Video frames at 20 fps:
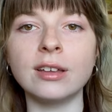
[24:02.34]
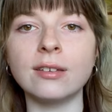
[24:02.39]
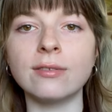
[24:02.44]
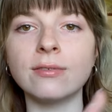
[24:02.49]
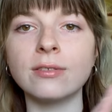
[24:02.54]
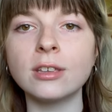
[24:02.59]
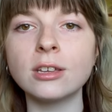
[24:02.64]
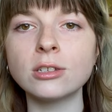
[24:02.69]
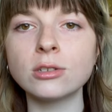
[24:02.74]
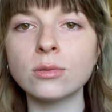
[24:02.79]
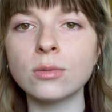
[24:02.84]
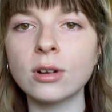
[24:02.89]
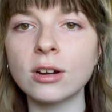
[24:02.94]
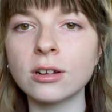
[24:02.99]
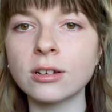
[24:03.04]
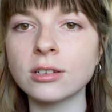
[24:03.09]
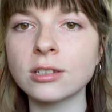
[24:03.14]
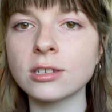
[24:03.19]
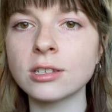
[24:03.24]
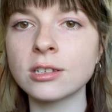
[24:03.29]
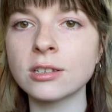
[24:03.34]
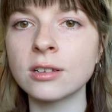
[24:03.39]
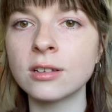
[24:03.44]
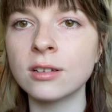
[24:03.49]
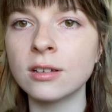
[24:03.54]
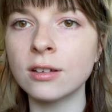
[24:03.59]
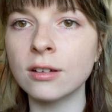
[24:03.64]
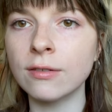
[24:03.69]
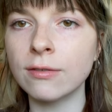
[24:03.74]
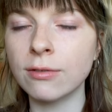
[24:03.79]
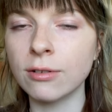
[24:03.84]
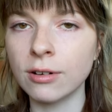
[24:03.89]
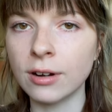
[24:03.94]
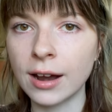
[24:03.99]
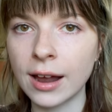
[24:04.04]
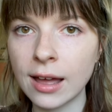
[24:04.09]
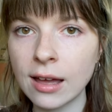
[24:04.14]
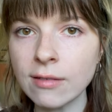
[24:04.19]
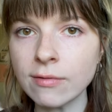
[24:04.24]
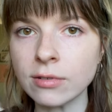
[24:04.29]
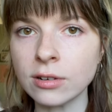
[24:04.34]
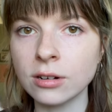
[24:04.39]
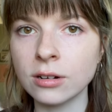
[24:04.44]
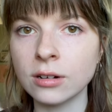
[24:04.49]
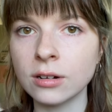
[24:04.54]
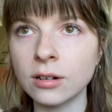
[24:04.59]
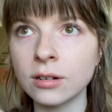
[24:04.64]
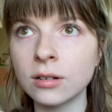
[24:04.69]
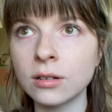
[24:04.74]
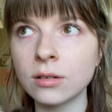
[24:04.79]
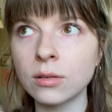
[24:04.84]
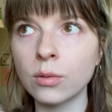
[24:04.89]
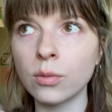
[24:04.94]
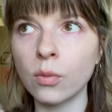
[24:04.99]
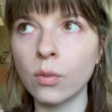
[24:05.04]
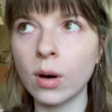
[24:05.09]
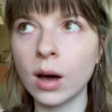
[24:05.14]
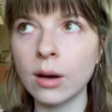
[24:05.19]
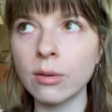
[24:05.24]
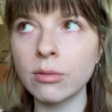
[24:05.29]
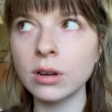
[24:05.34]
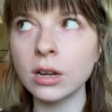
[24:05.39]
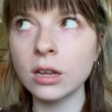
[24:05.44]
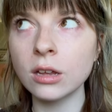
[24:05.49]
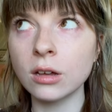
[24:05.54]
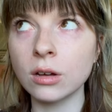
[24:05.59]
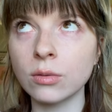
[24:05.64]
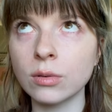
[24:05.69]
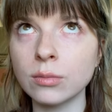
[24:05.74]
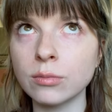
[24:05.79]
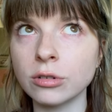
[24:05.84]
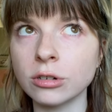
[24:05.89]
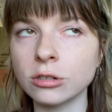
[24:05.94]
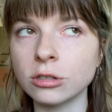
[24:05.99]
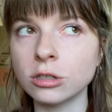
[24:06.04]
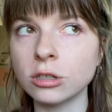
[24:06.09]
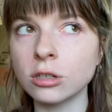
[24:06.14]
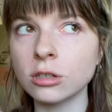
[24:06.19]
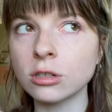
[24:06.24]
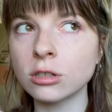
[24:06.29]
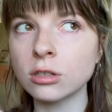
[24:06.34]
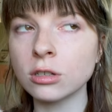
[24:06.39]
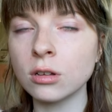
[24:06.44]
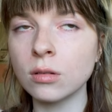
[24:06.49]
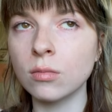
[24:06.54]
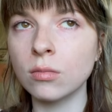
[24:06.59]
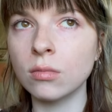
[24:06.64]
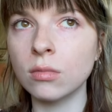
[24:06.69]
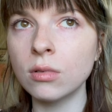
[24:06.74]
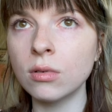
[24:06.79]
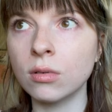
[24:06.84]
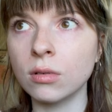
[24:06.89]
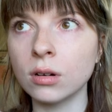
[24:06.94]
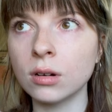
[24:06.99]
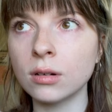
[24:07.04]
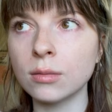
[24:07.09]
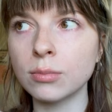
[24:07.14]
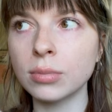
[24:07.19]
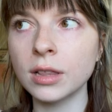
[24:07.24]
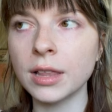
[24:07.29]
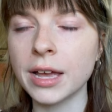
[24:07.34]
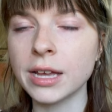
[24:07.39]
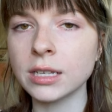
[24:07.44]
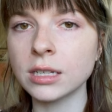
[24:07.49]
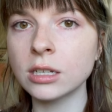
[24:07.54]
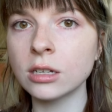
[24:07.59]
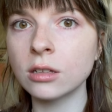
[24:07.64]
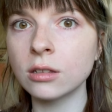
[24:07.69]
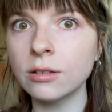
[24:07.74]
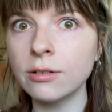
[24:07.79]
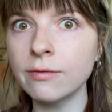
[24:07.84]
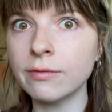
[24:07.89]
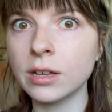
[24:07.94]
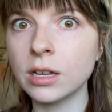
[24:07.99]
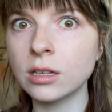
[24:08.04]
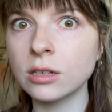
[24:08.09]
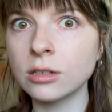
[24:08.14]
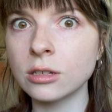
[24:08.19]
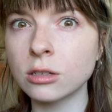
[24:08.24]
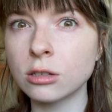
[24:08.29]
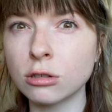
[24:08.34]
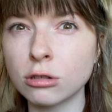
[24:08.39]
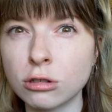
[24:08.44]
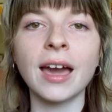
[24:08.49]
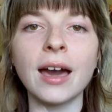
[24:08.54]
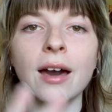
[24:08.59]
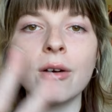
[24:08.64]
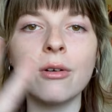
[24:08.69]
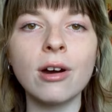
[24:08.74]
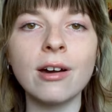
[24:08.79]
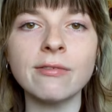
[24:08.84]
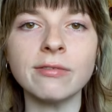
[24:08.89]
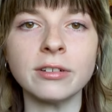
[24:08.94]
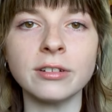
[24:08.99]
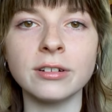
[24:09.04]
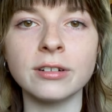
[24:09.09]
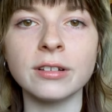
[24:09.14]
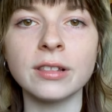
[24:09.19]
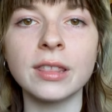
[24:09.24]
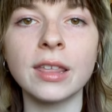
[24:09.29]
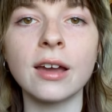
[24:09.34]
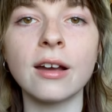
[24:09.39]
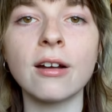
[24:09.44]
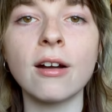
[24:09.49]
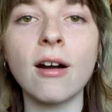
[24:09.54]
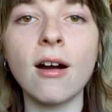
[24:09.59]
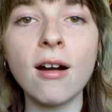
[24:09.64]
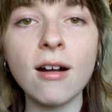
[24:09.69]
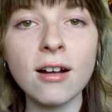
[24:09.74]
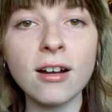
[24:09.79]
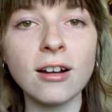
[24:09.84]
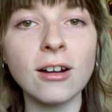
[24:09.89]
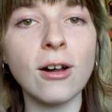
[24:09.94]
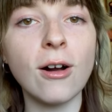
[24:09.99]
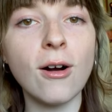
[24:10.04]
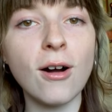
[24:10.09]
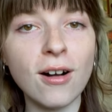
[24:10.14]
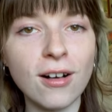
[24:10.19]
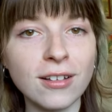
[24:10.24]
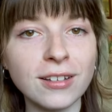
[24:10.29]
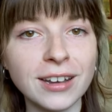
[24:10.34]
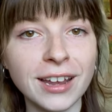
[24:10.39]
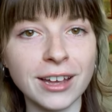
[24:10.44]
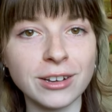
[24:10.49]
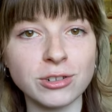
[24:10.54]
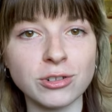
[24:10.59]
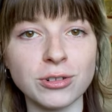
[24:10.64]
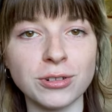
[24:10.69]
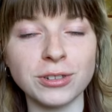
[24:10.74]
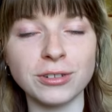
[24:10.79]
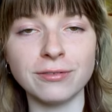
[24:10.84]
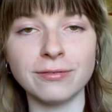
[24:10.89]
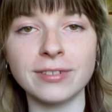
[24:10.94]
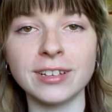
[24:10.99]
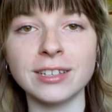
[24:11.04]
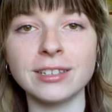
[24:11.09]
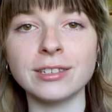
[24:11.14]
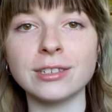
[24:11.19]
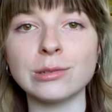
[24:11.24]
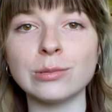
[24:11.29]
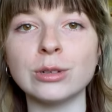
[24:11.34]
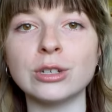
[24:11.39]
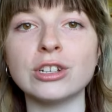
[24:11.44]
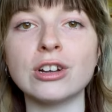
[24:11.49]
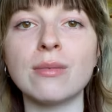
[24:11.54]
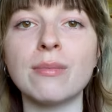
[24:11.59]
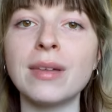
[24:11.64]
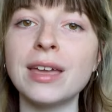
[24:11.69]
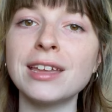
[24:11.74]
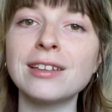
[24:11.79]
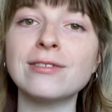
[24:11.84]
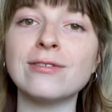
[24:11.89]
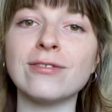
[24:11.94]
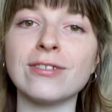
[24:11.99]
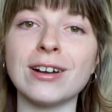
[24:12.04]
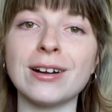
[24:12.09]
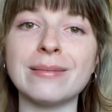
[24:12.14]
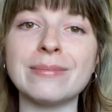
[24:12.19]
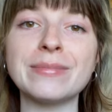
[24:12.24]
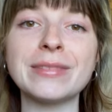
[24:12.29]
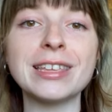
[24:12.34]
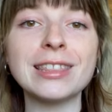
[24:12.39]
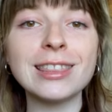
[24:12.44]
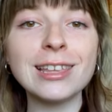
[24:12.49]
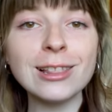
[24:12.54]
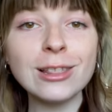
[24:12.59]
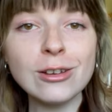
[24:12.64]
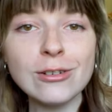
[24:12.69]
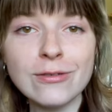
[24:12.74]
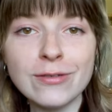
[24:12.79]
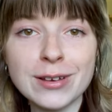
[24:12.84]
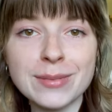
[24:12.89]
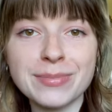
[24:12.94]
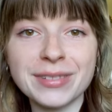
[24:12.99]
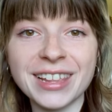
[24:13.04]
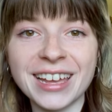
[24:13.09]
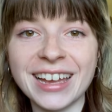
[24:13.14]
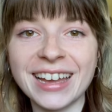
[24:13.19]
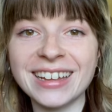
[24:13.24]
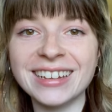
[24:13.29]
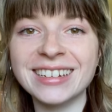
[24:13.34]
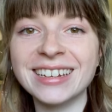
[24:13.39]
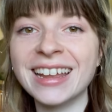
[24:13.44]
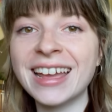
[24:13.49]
if this works forever, why would I go and purchase more plastic loofahs? However, there are all natural loofahs, which are made from the loofah plant.